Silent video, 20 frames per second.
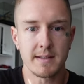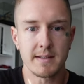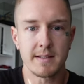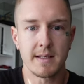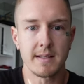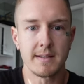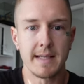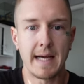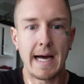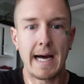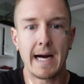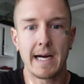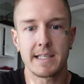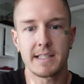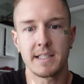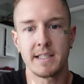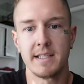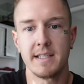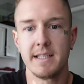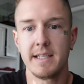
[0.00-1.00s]
it says
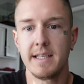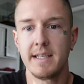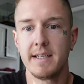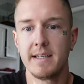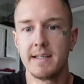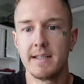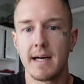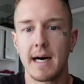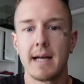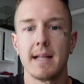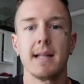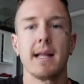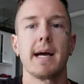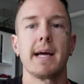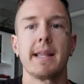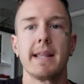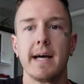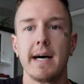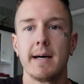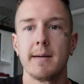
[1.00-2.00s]
action needed. I
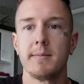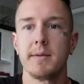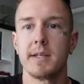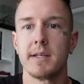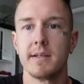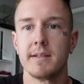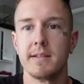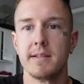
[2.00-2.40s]
like that because